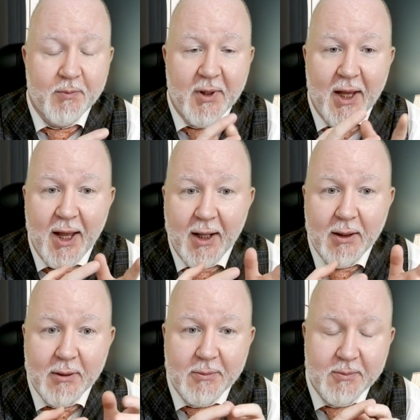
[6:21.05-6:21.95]

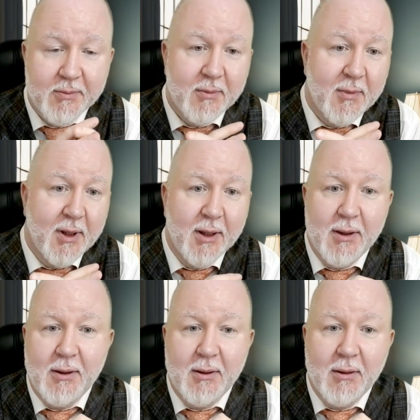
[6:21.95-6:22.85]
held like
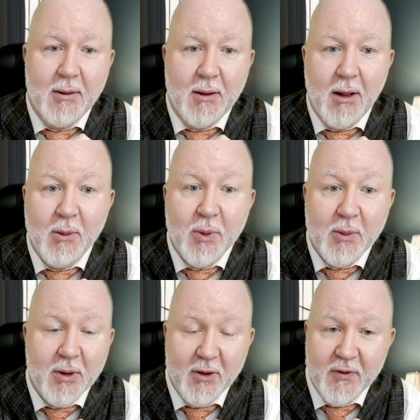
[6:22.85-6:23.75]

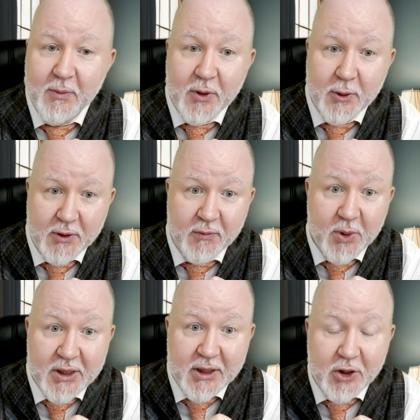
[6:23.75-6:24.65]
culpable of abuse of
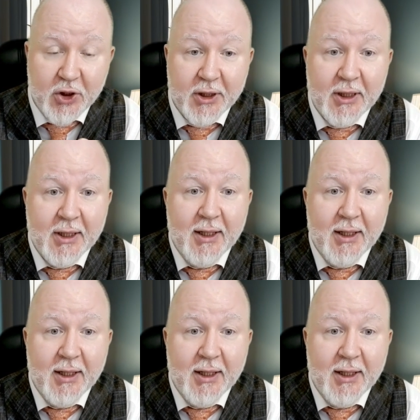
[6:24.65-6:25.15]
procedure